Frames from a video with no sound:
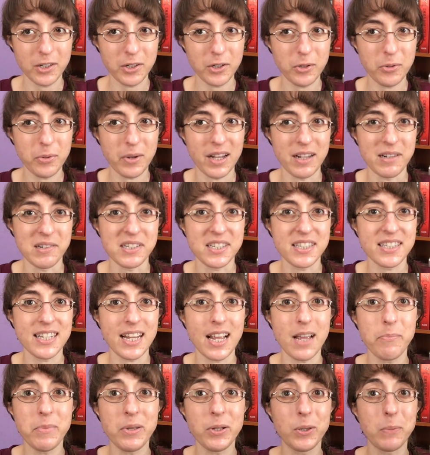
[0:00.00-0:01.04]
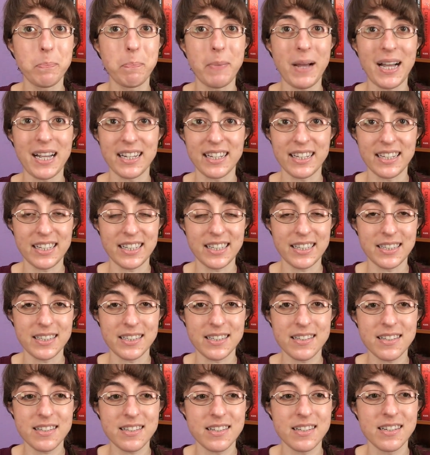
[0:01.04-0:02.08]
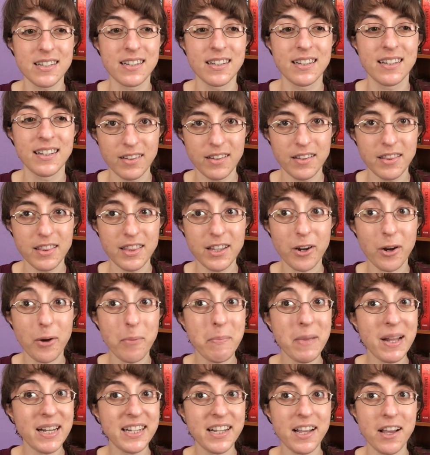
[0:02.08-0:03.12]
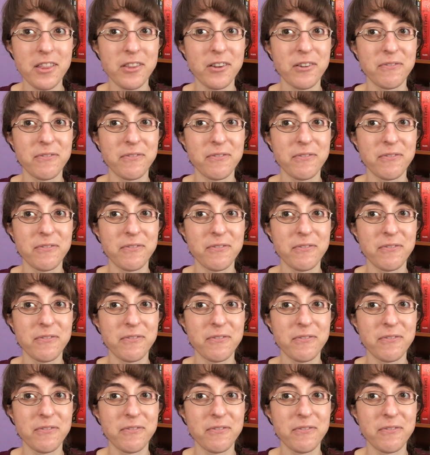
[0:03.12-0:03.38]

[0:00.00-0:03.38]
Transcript: who else? Samuel Beckett. There are many other